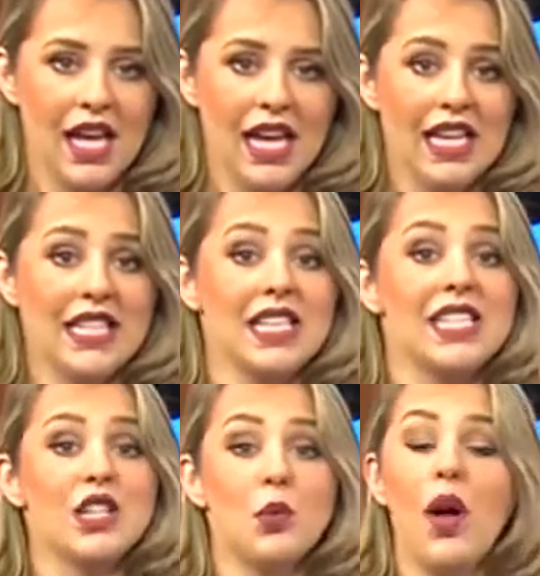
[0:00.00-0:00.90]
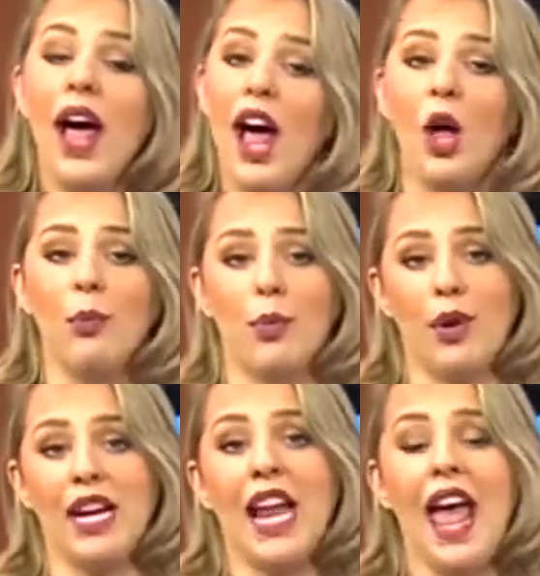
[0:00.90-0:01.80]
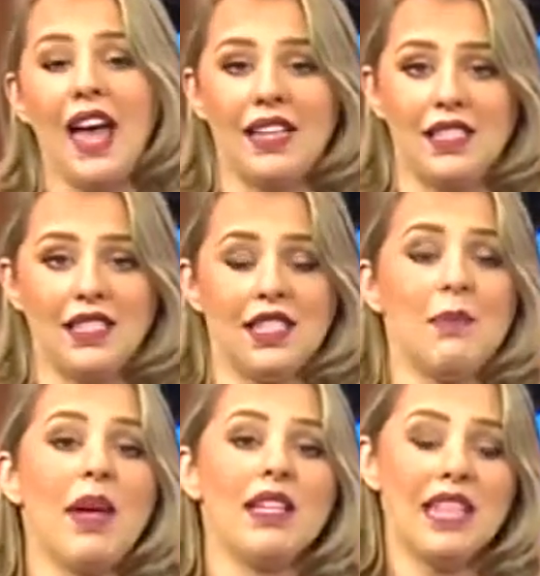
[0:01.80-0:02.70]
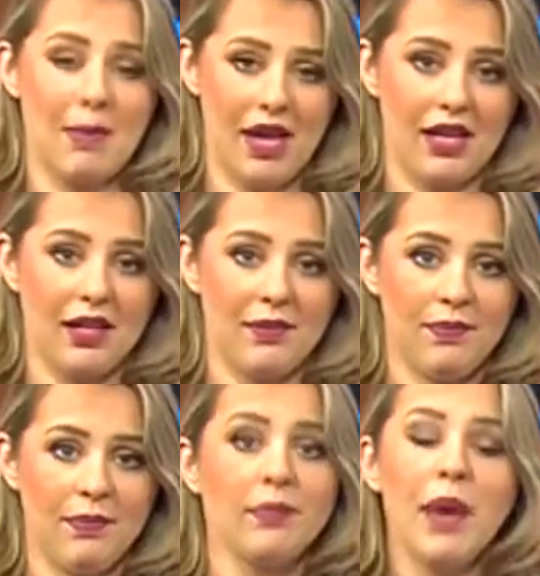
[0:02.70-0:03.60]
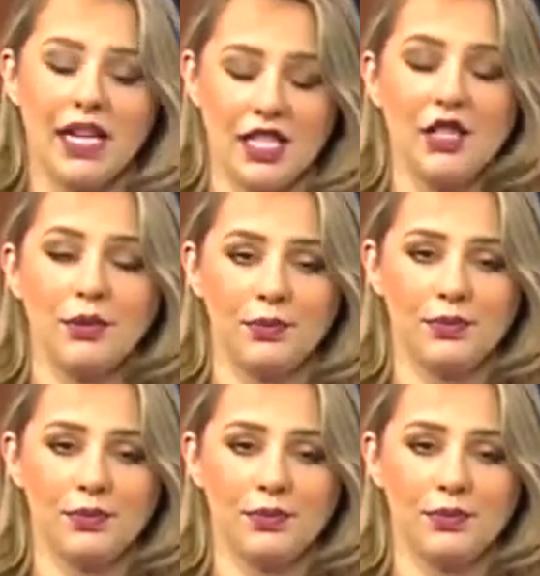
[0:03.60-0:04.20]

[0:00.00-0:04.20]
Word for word: He says this will help bring an end to the pandemic. Back to you.